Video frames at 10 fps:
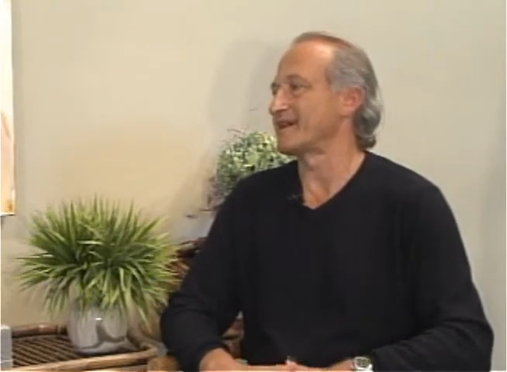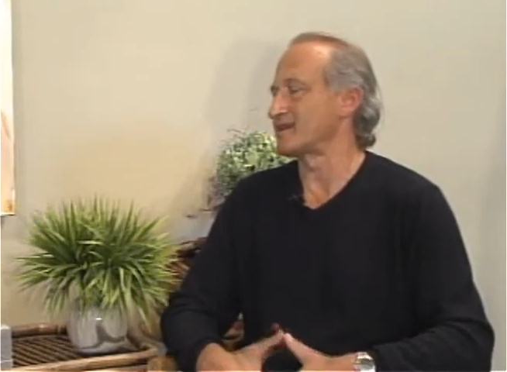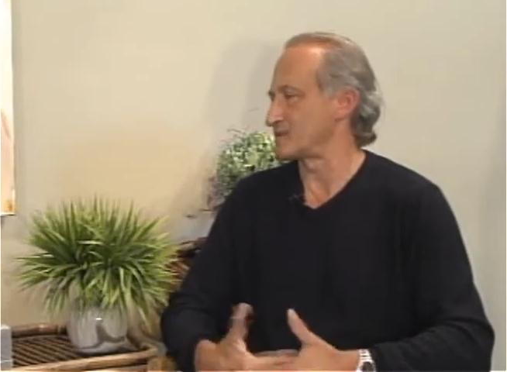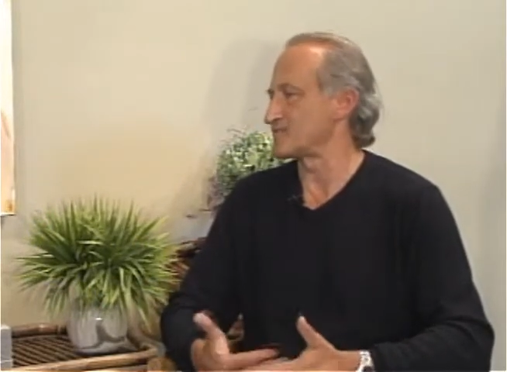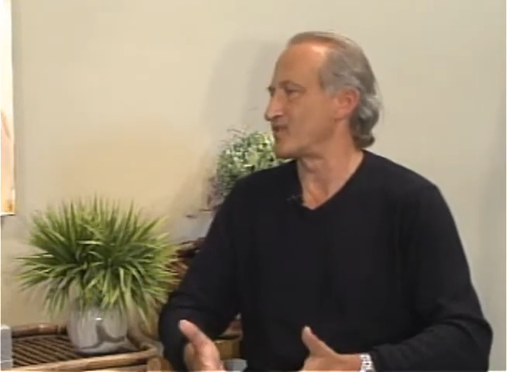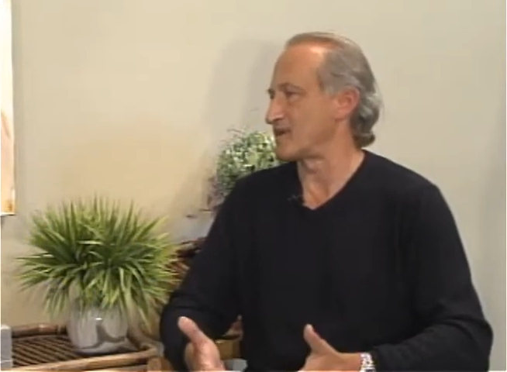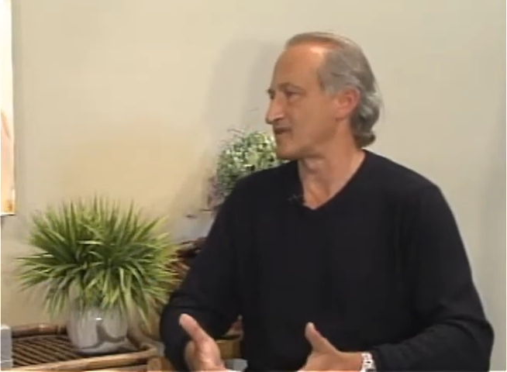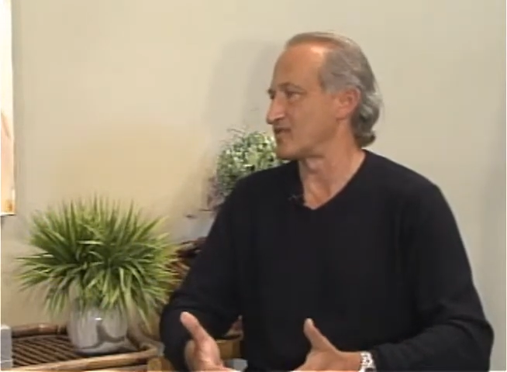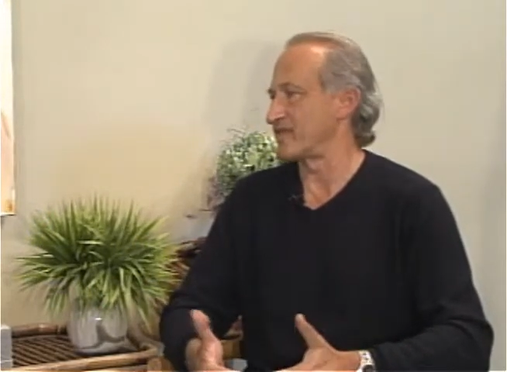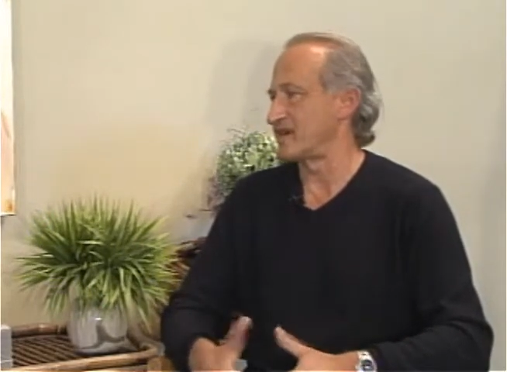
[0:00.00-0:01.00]
And he was a
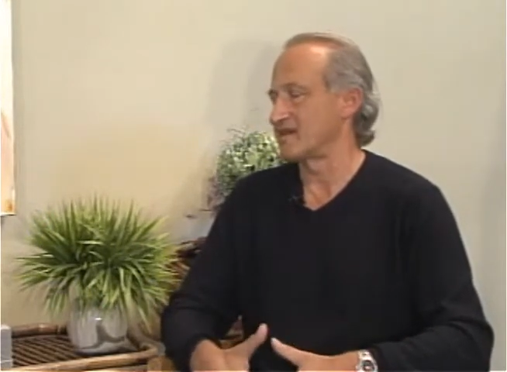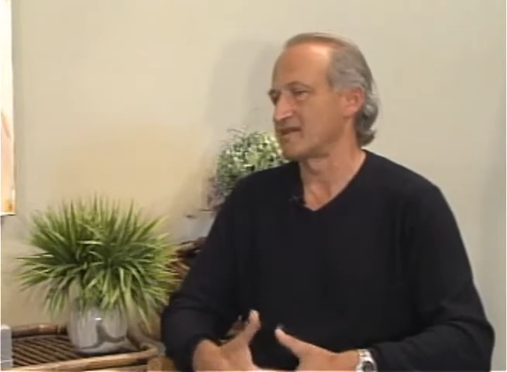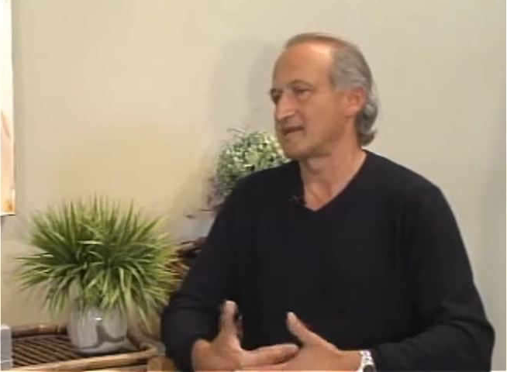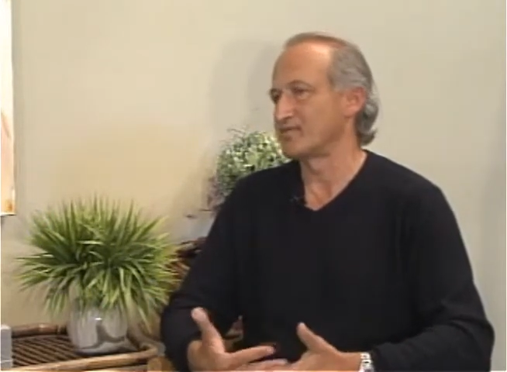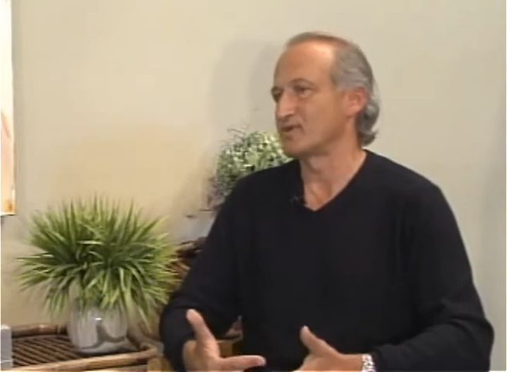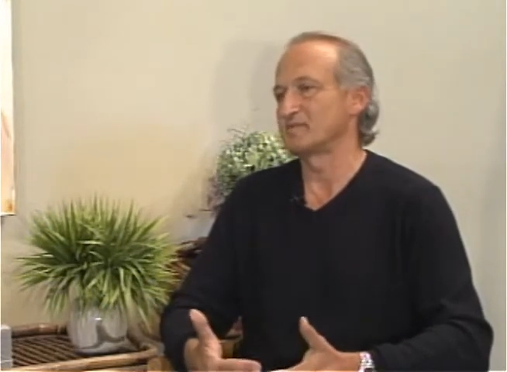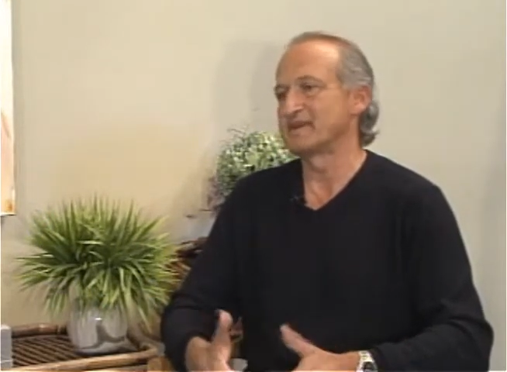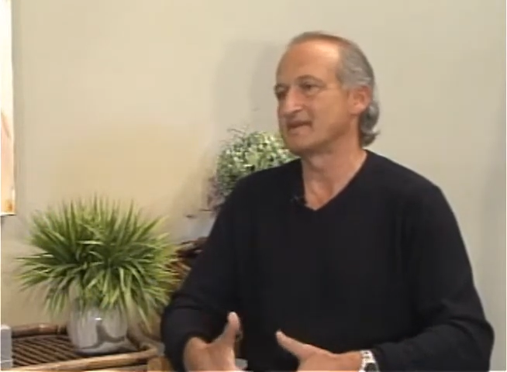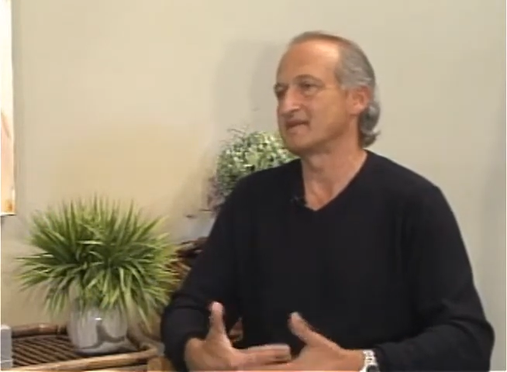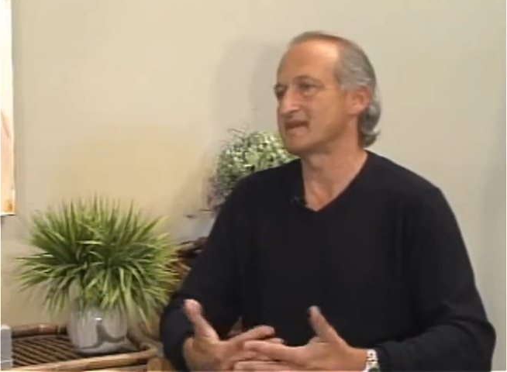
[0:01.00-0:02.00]
partner there, and he pulled
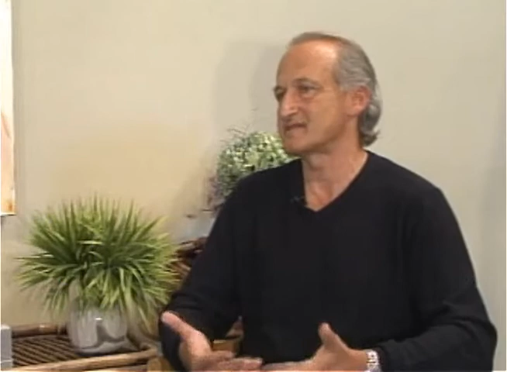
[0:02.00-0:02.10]
me in.